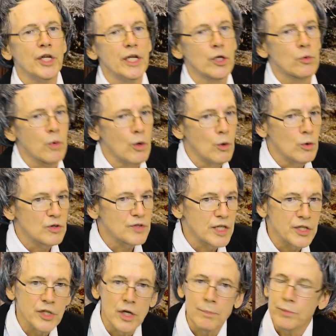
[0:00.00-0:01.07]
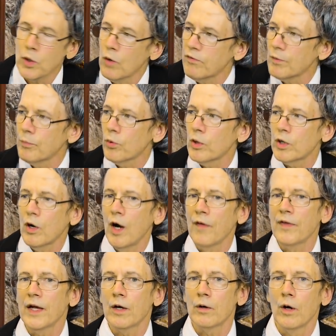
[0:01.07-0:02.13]
Negroes that jumped overboard
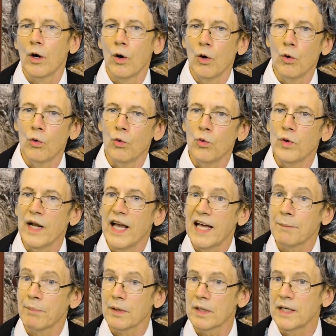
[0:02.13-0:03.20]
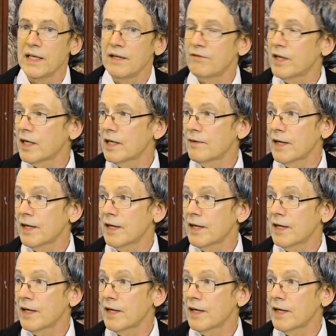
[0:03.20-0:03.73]
on their own had believed